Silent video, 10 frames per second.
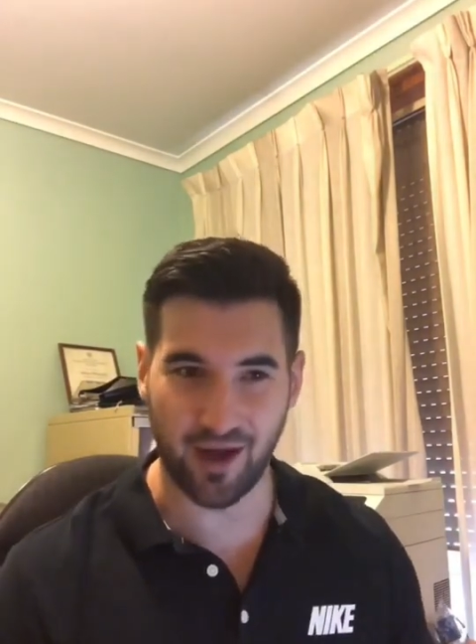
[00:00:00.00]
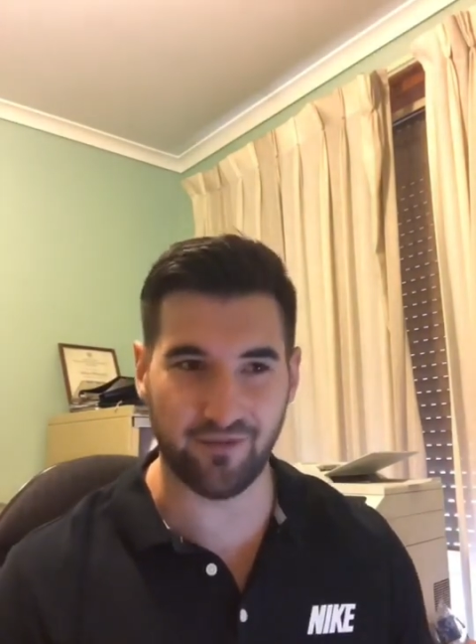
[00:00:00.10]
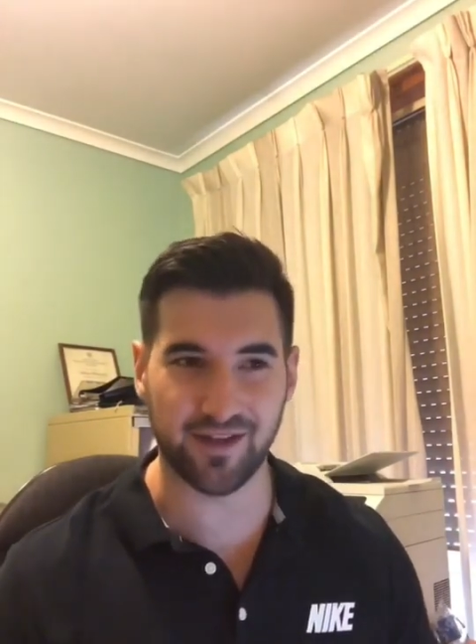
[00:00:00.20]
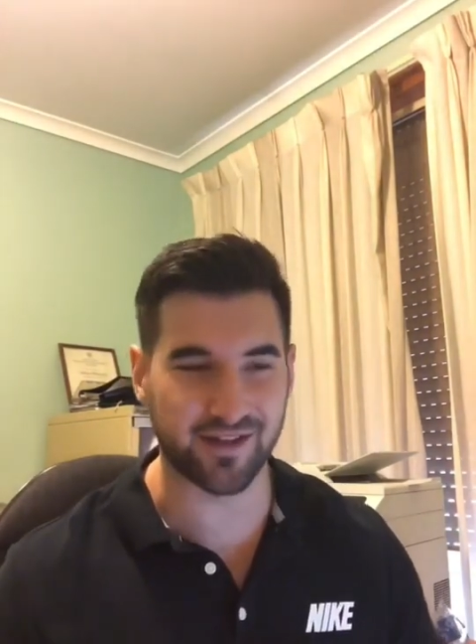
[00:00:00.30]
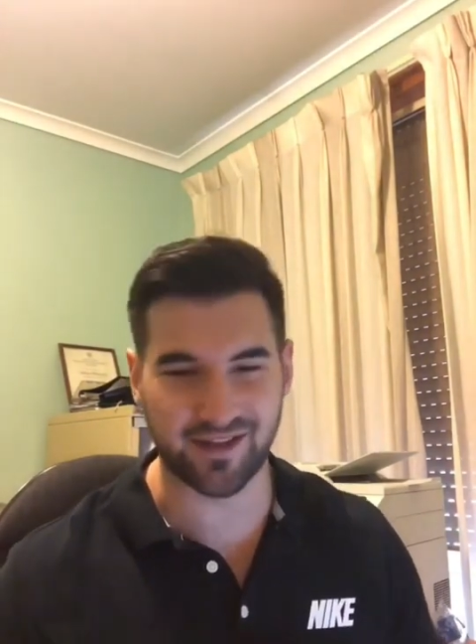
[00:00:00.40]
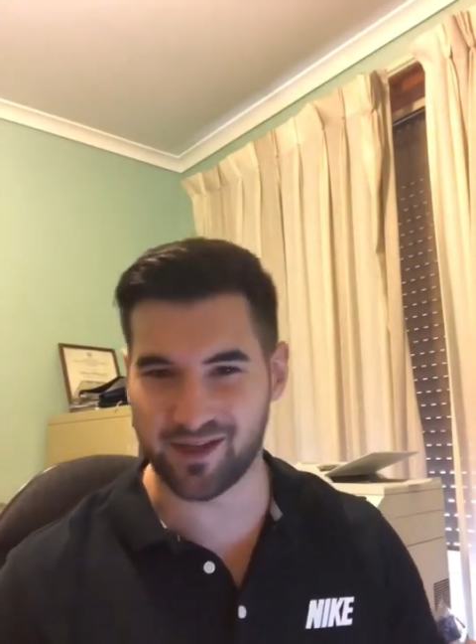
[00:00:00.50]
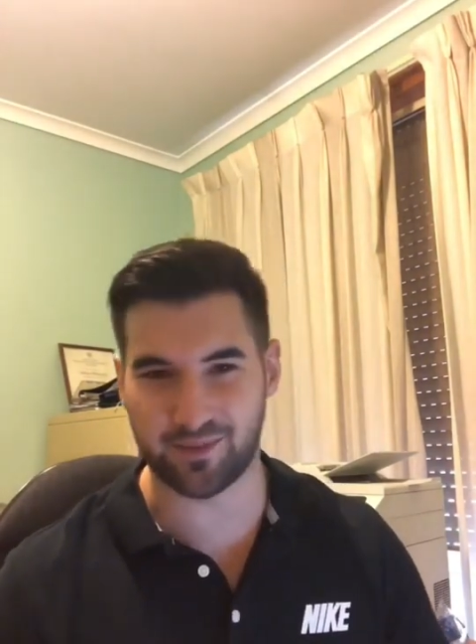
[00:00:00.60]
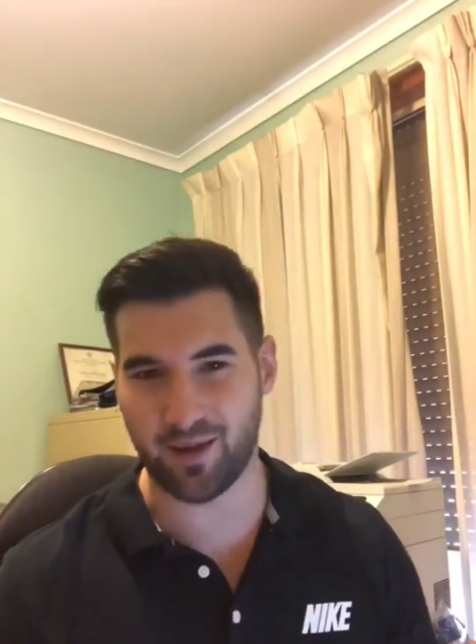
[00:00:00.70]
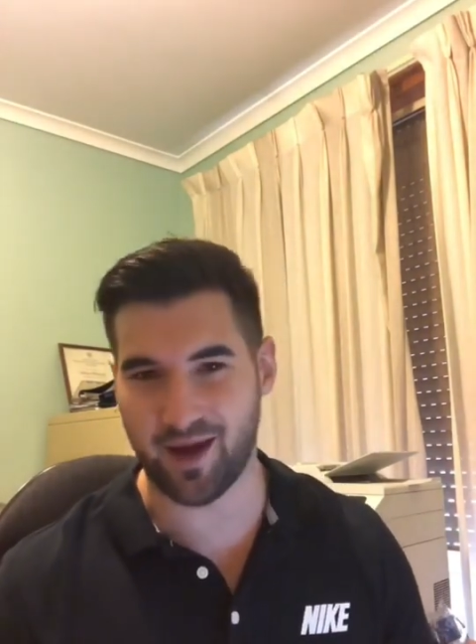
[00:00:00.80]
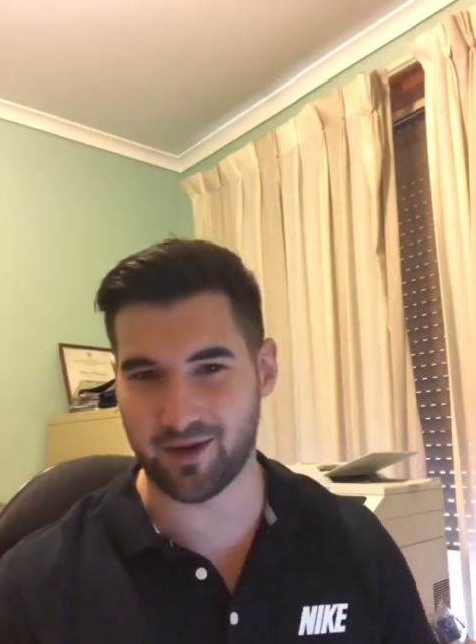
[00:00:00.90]
having a six
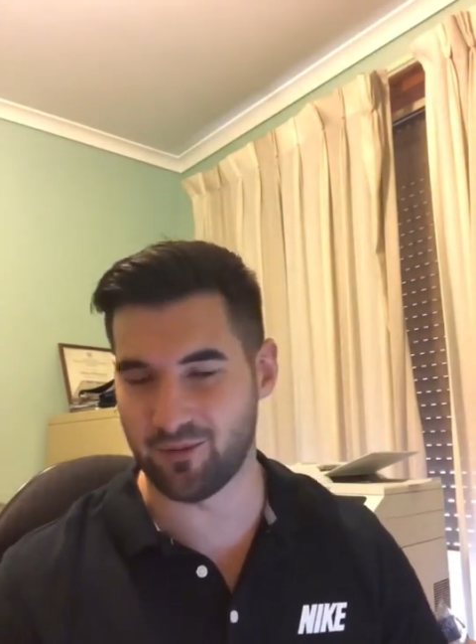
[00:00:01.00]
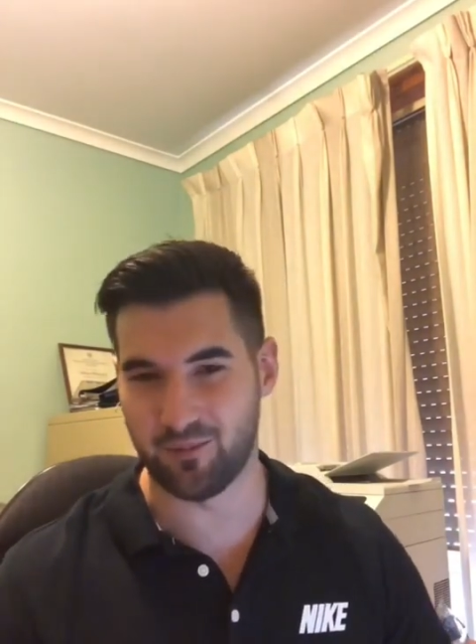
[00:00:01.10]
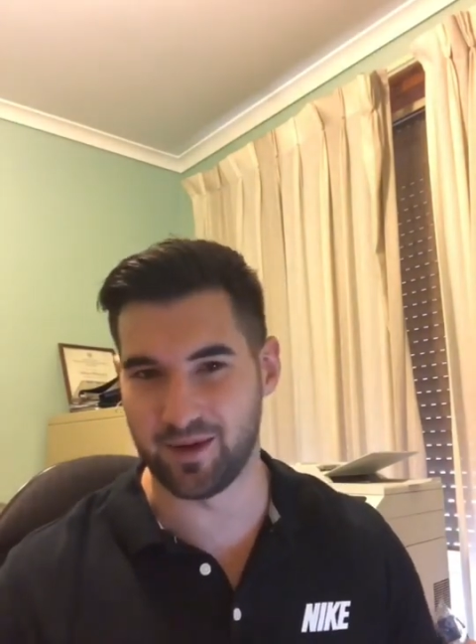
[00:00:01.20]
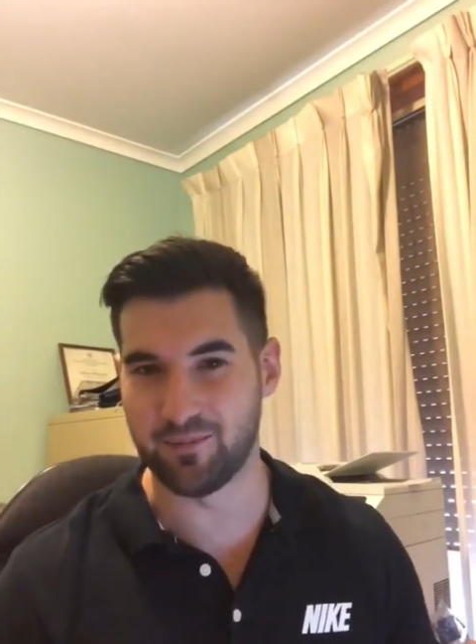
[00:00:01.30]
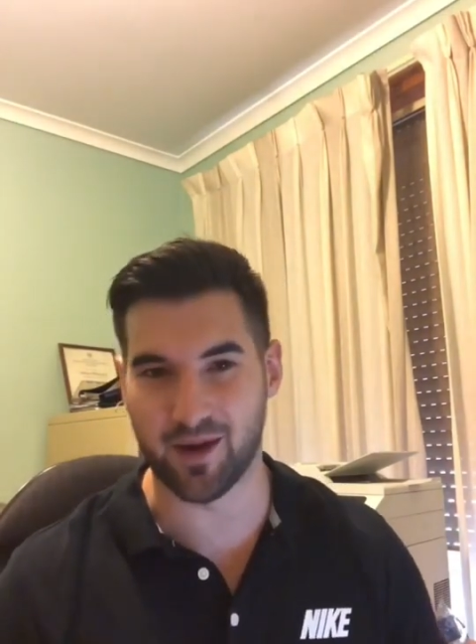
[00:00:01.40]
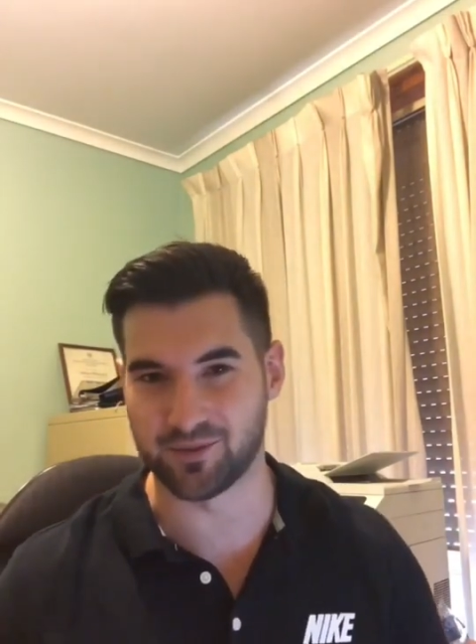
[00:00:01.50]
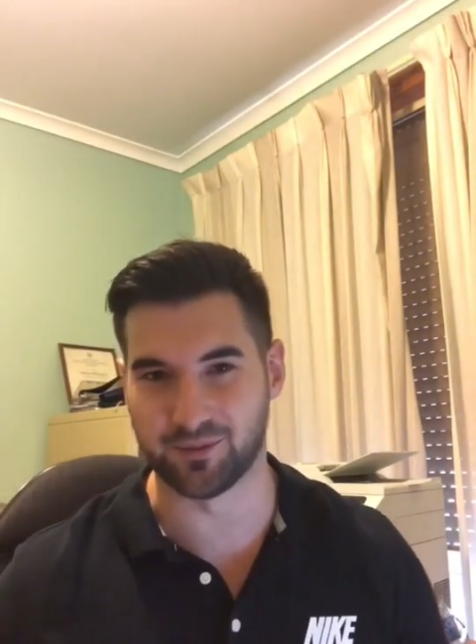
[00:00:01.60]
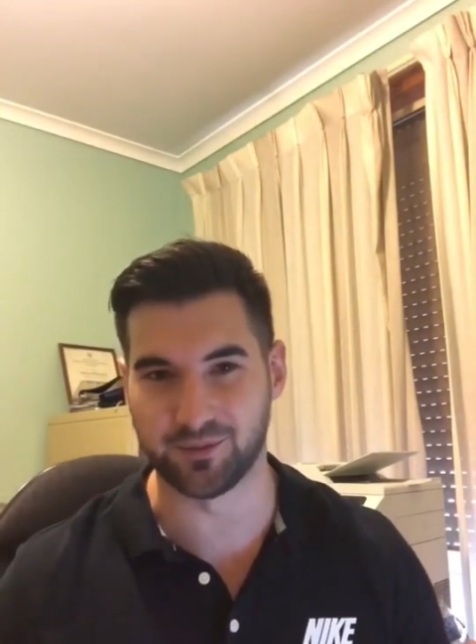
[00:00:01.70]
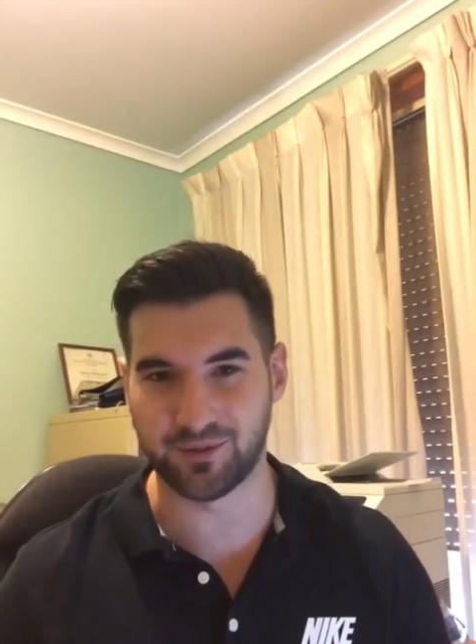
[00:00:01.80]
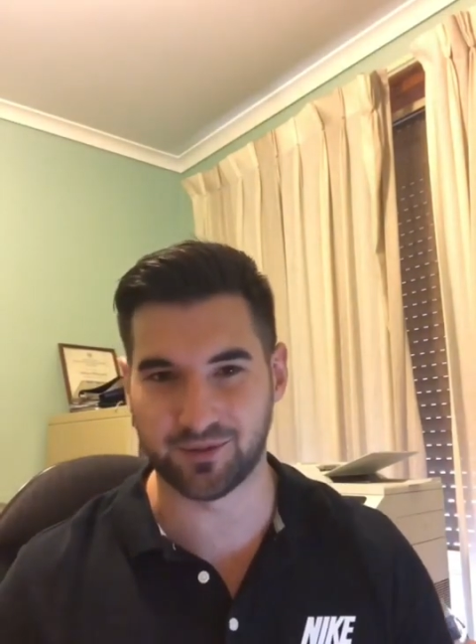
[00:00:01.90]
pack or big
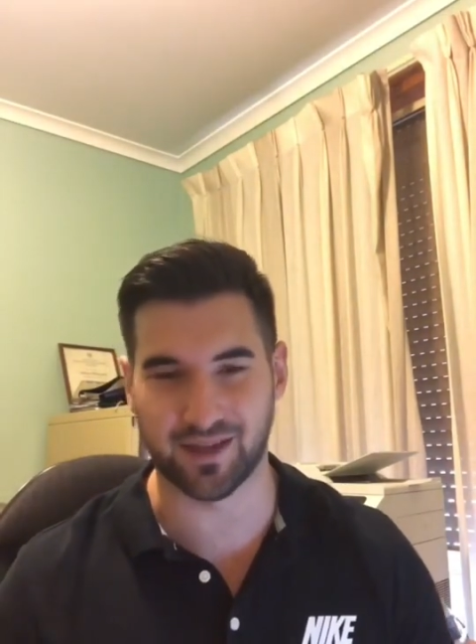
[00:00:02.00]
muscles